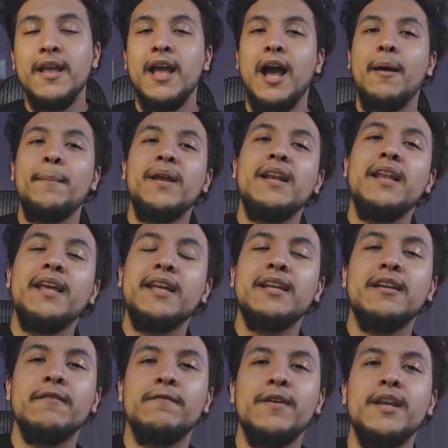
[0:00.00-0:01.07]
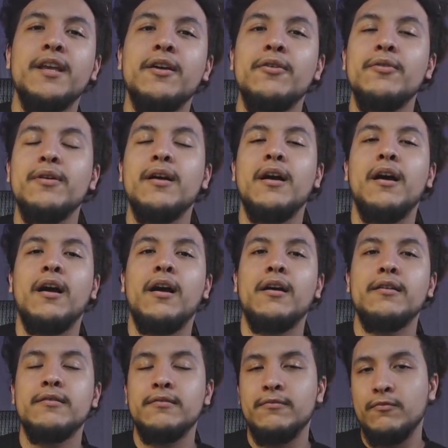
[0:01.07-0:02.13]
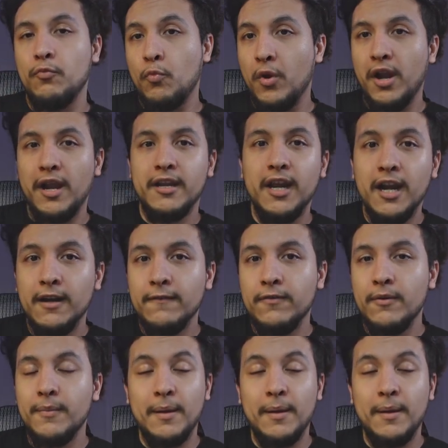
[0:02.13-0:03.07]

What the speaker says: I'm be linking a video on where I got it from.